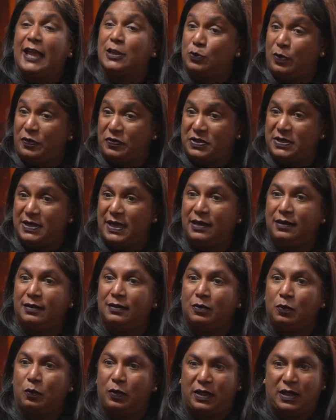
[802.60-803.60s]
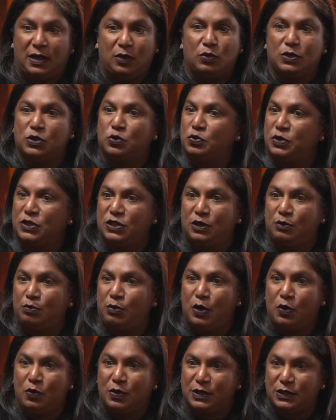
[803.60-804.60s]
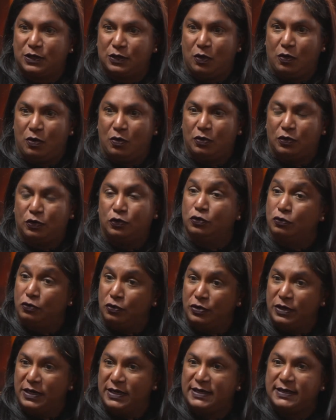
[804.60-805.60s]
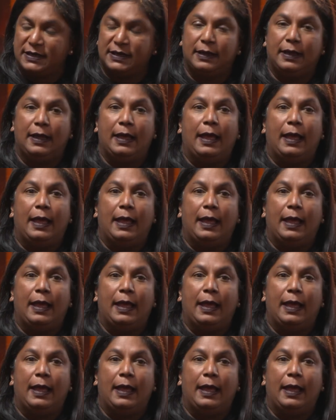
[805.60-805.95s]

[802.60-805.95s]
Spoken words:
as we've seen, whether it was whistleblowers or do-gooders,